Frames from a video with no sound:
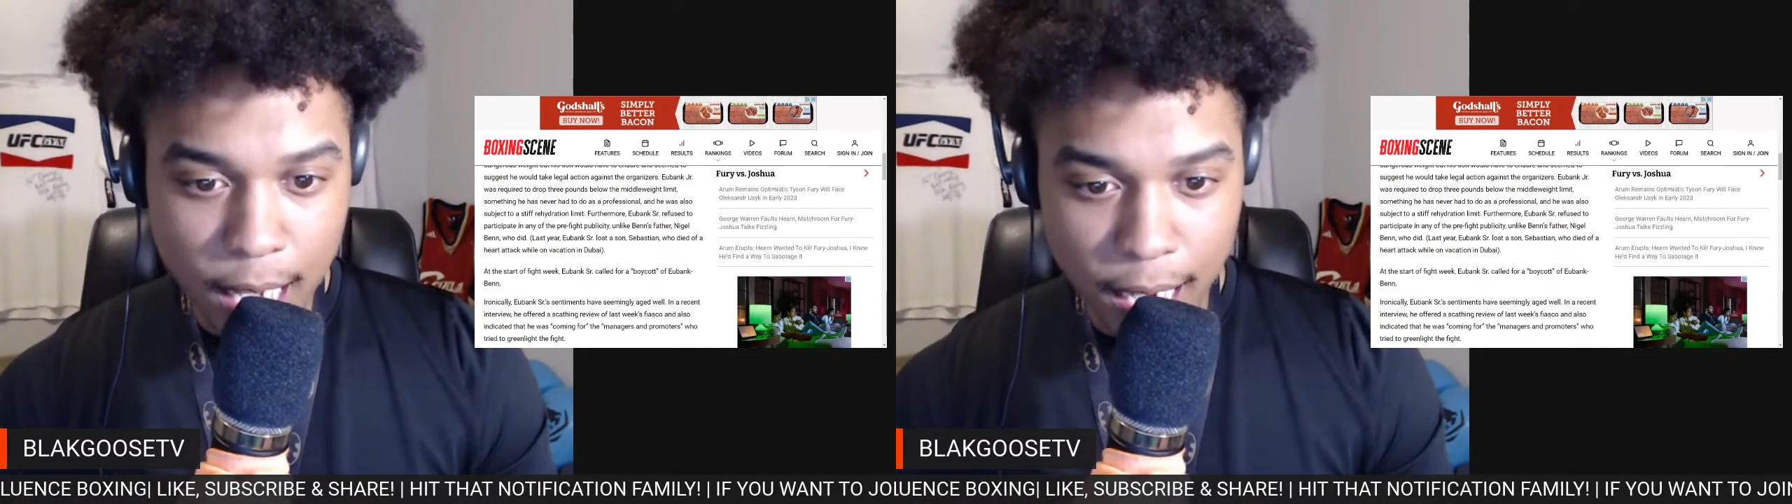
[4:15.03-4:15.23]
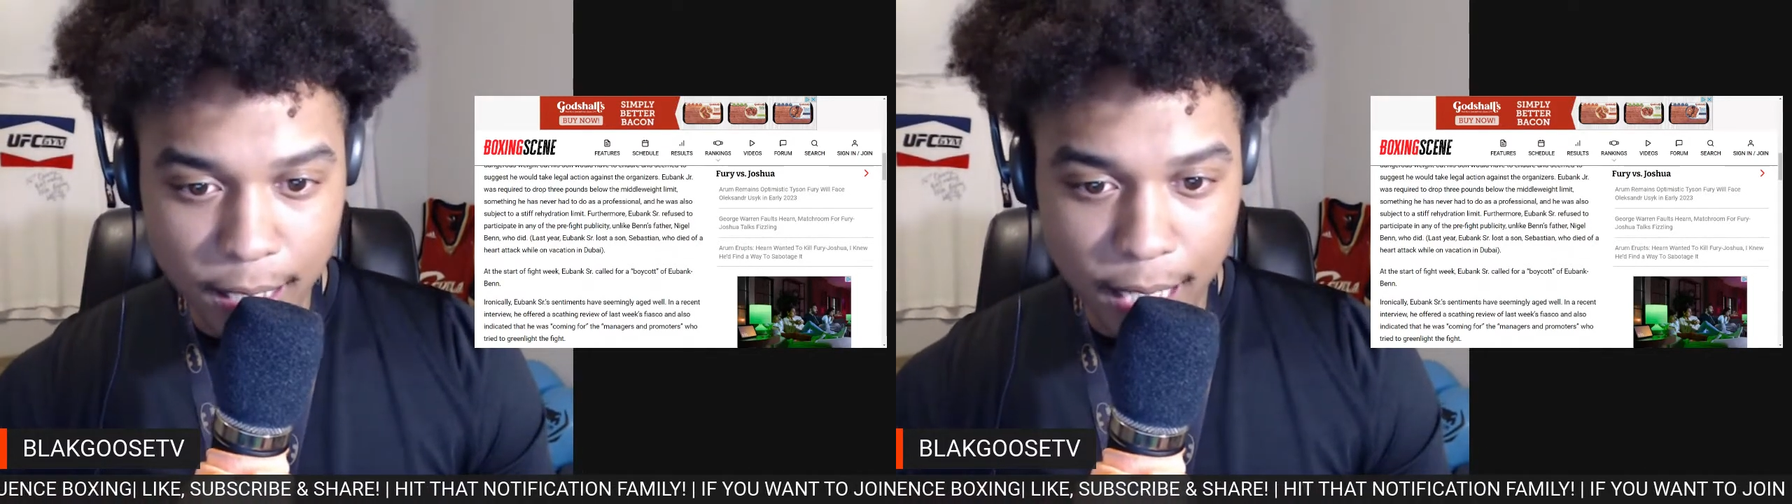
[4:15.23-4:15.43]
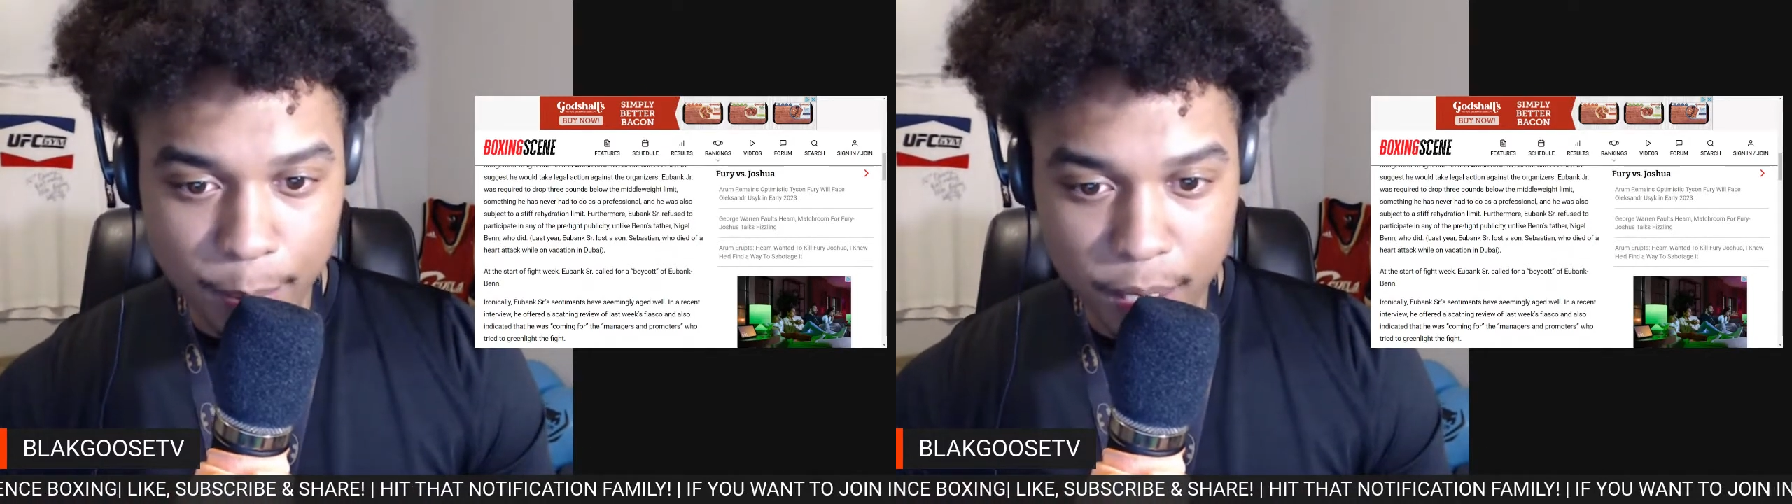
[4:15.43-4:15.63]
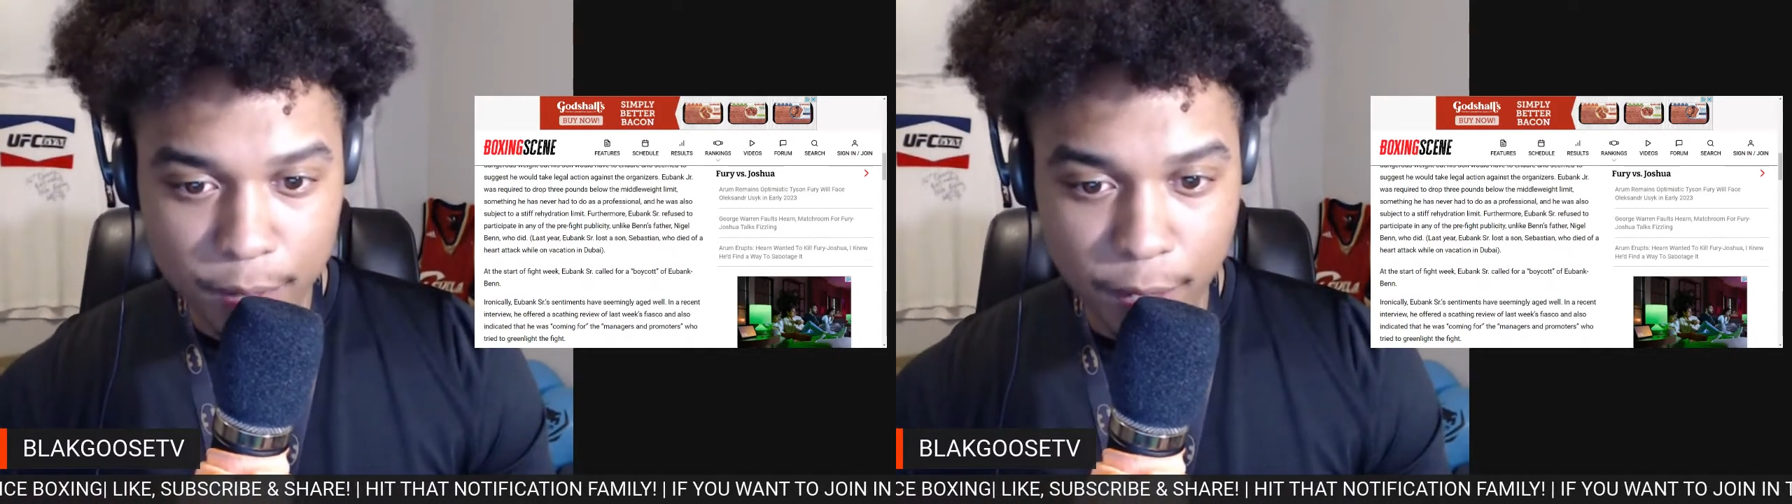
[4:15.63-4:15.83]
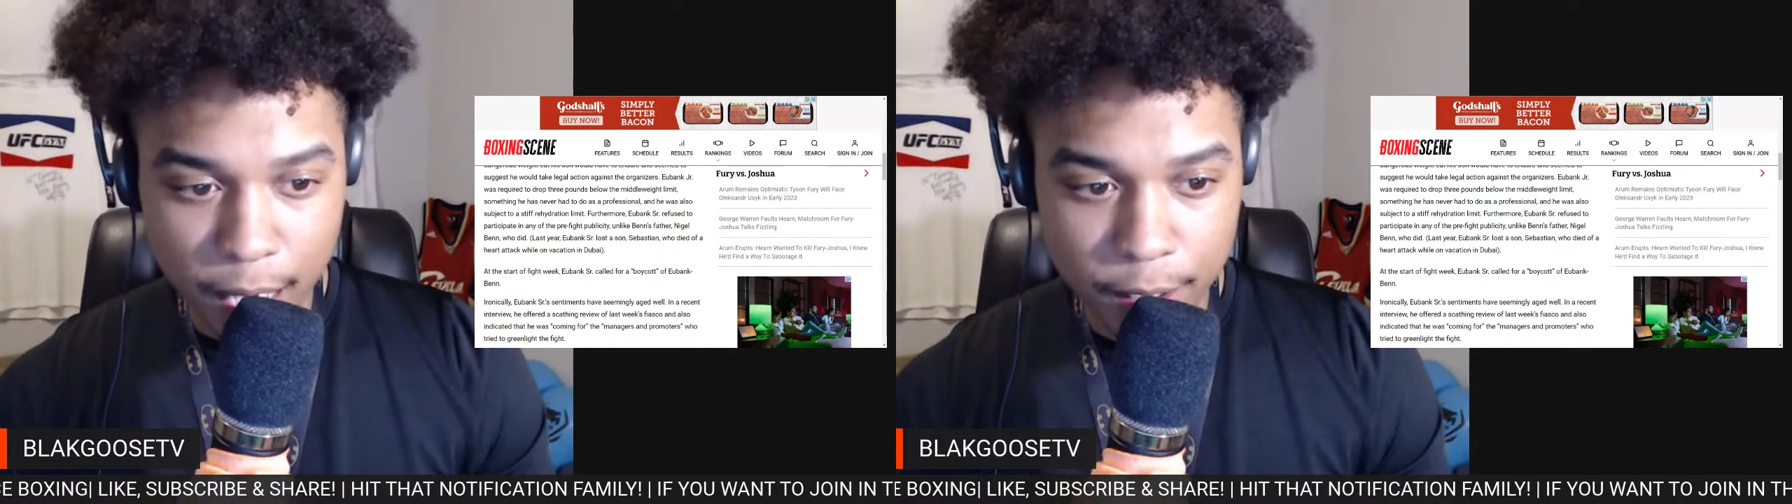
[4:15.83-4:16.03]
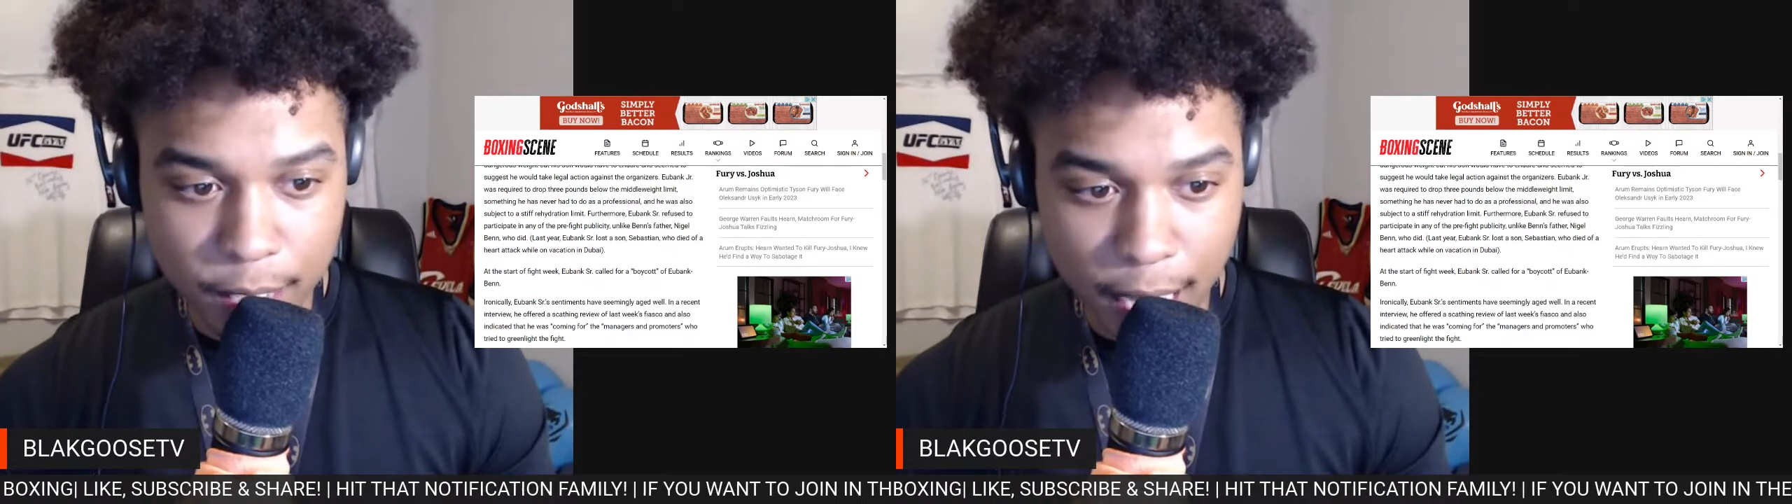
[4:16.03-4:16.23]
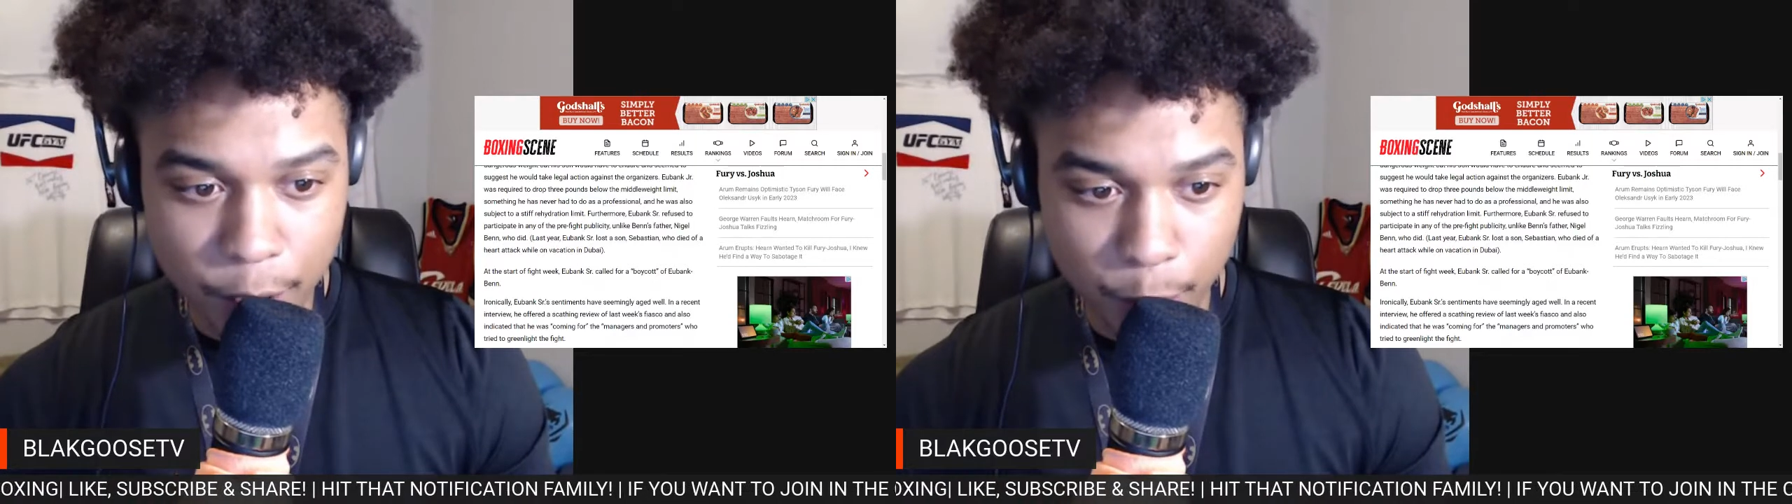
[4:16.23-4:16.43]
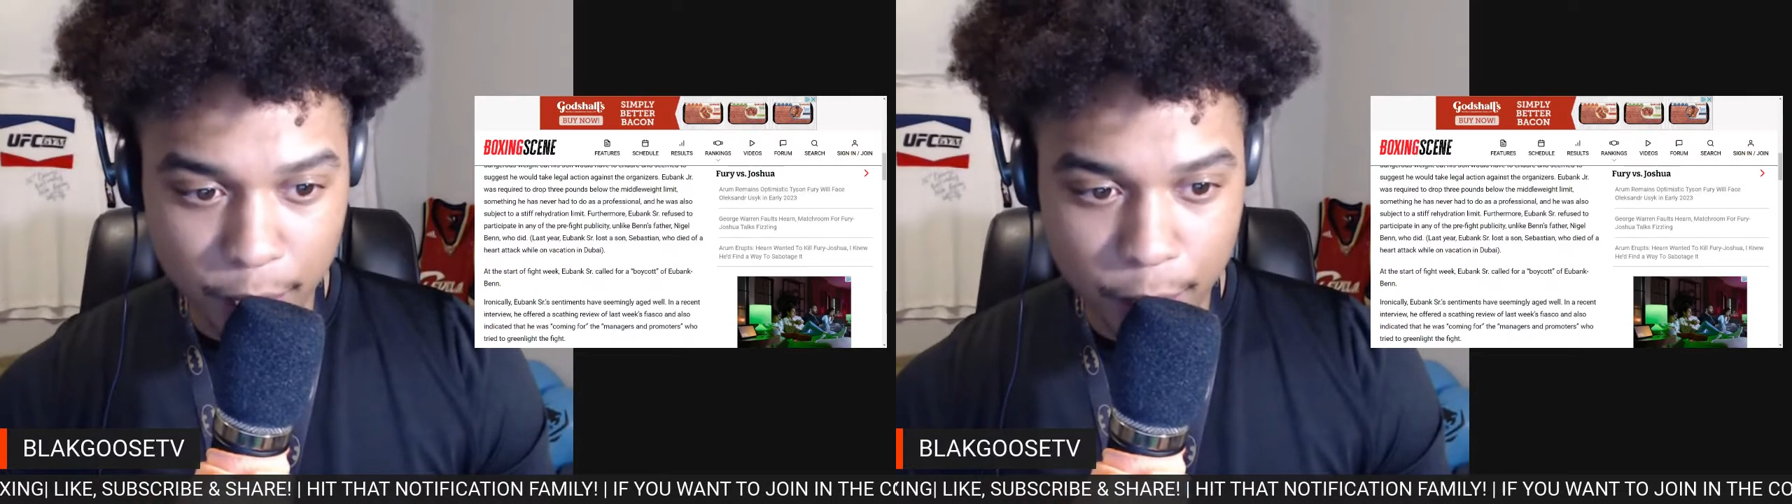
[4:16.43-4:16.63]
unlike Benn's father,
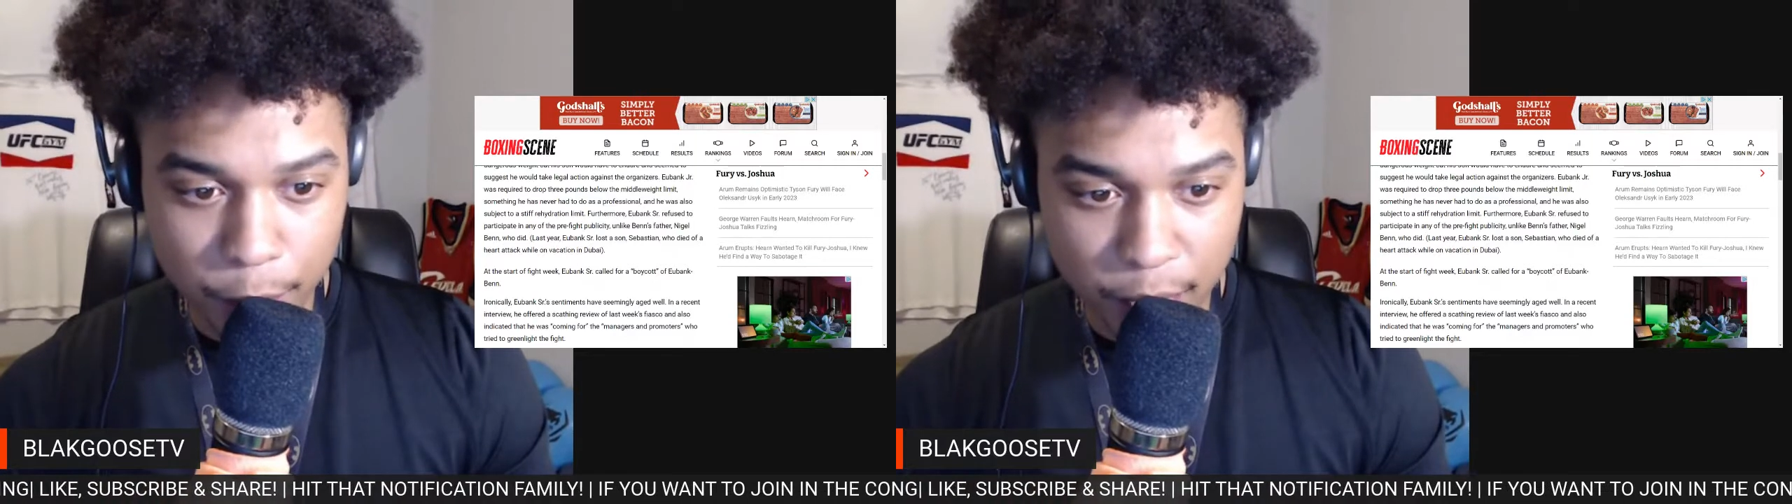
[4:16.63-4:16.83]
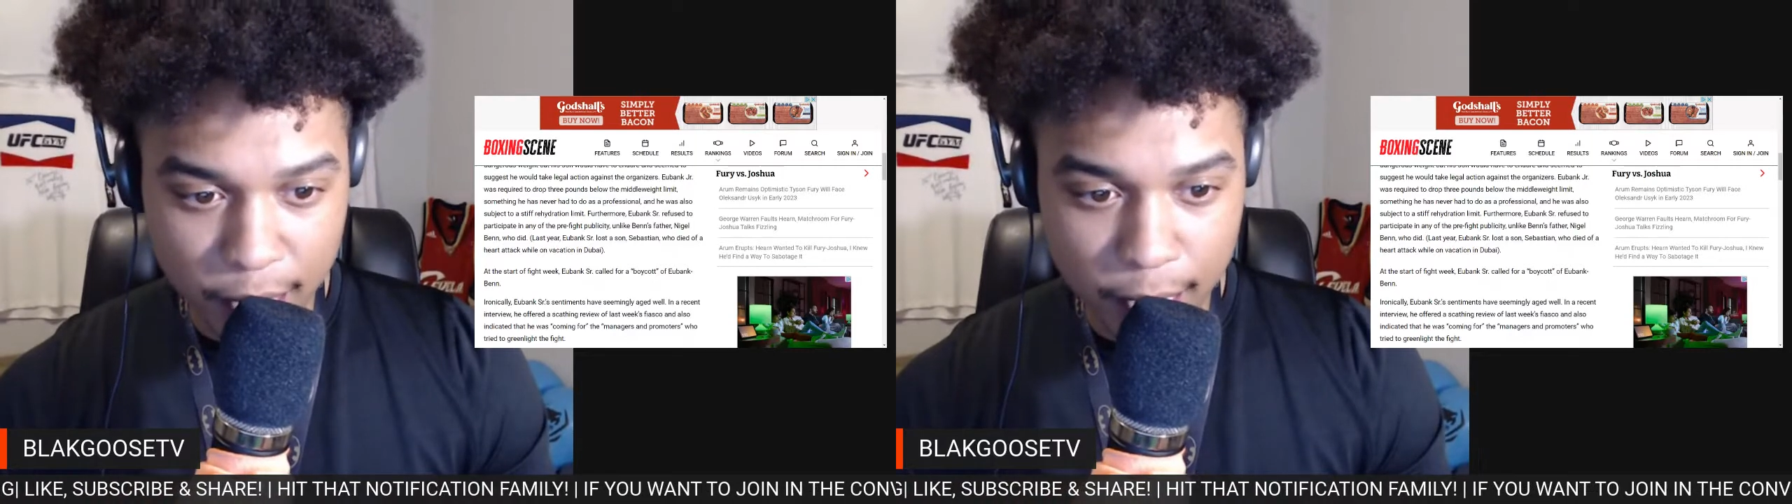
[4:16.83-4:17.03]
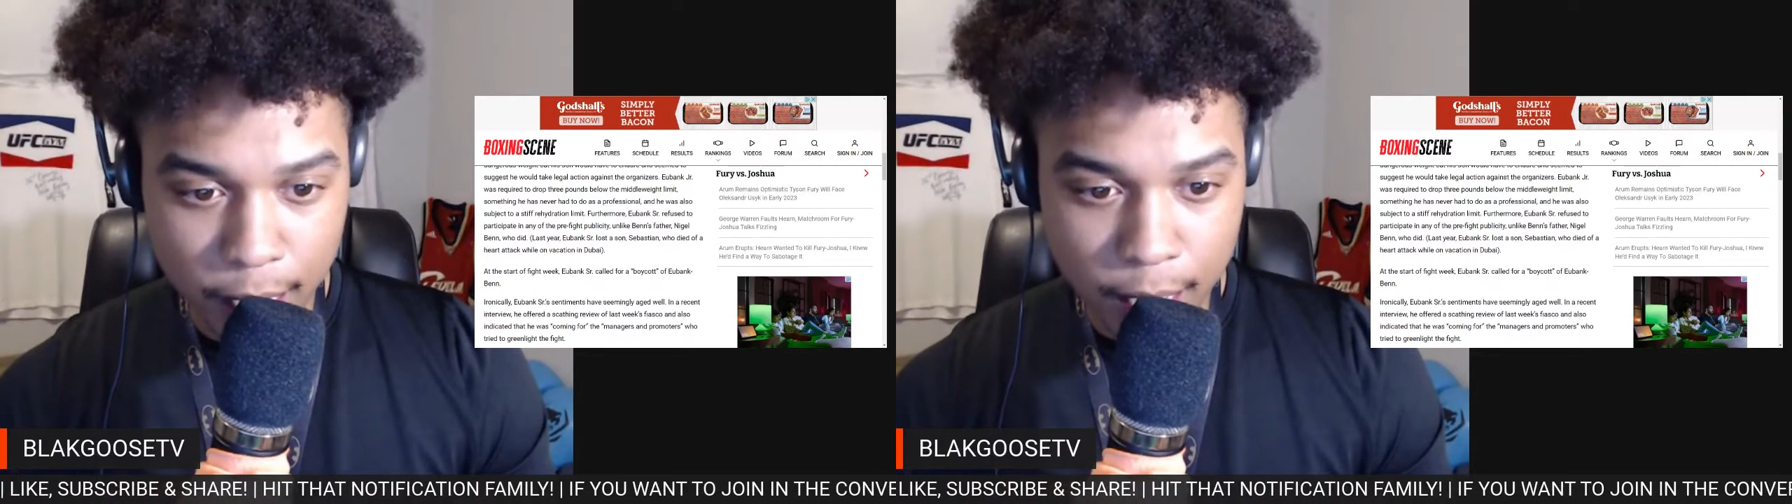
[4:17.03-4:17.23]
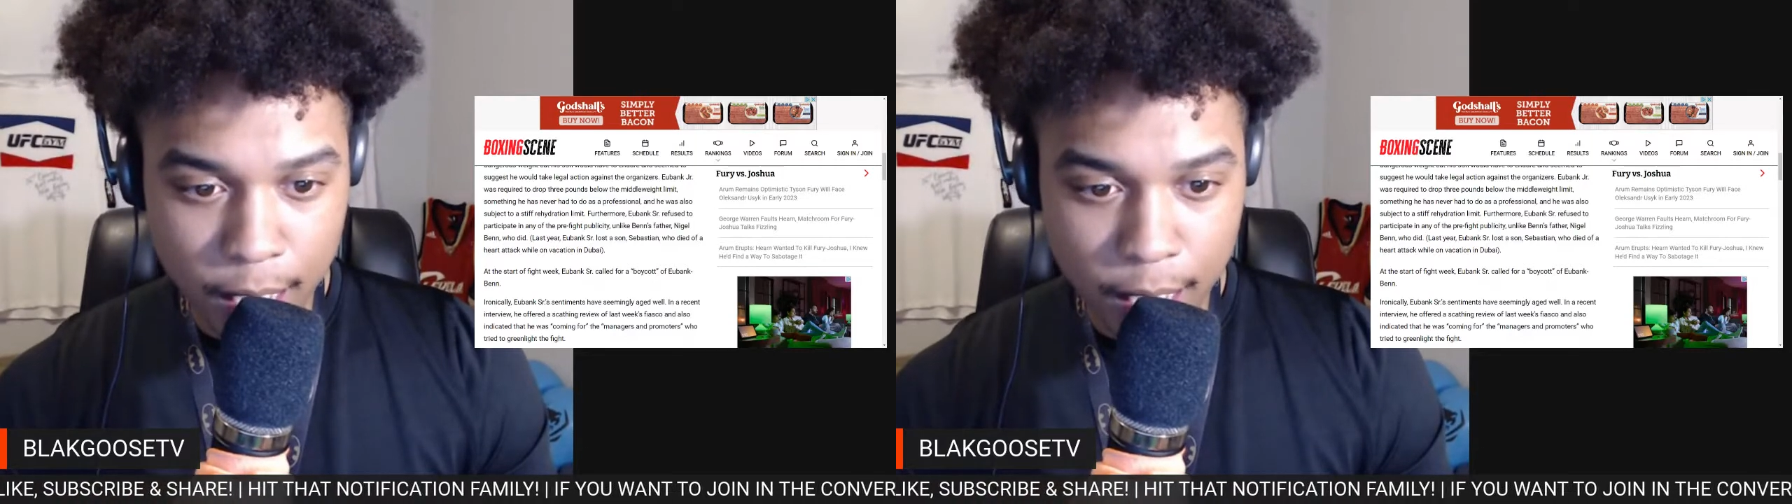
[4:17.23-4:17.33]
Nigel Benn, who did.